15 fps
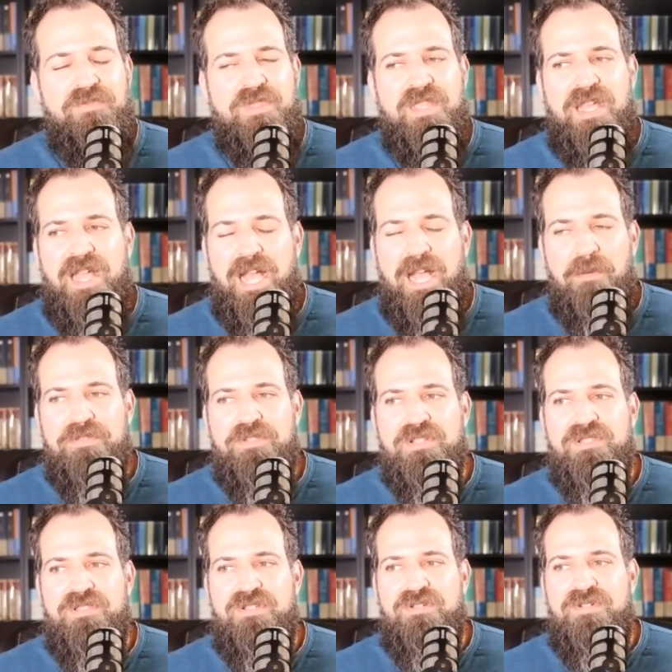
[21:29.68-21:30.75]

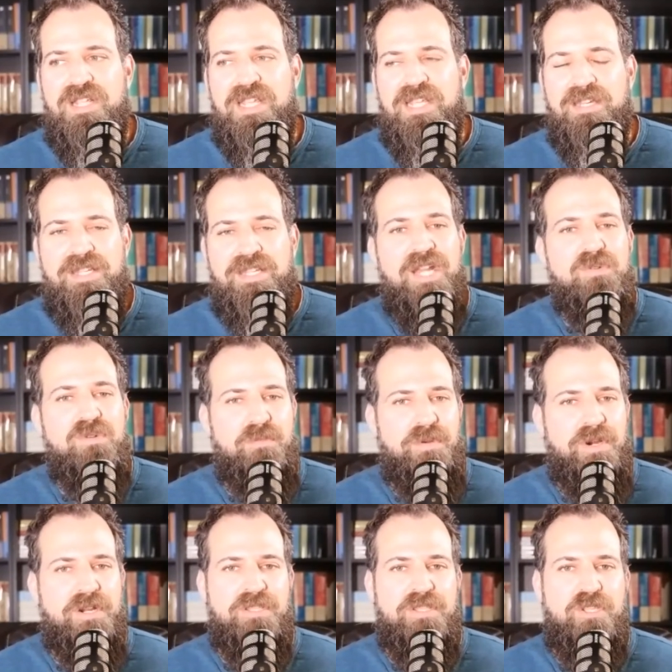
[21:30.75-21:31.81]
absolute integral
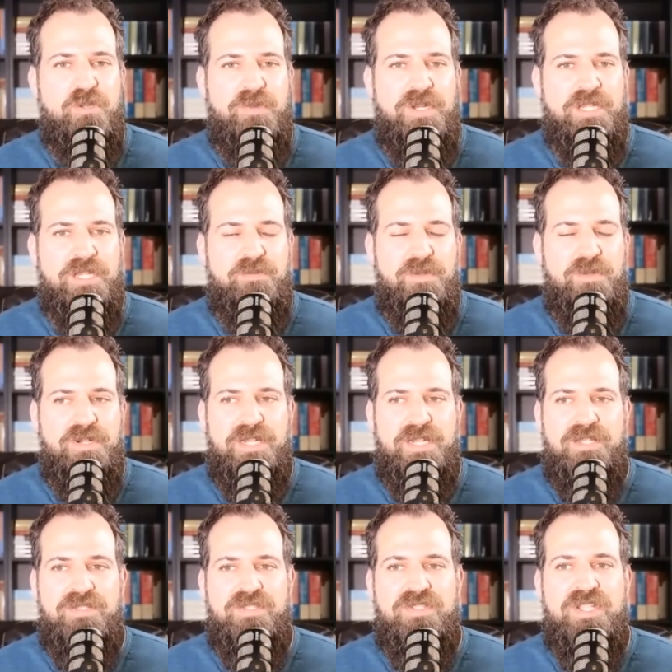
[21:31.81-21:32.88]
part of the human
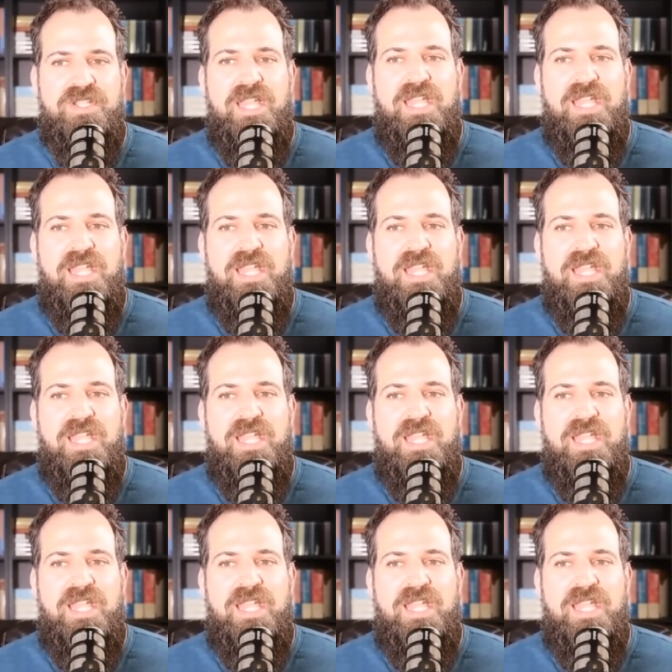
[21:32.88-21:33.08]
experience,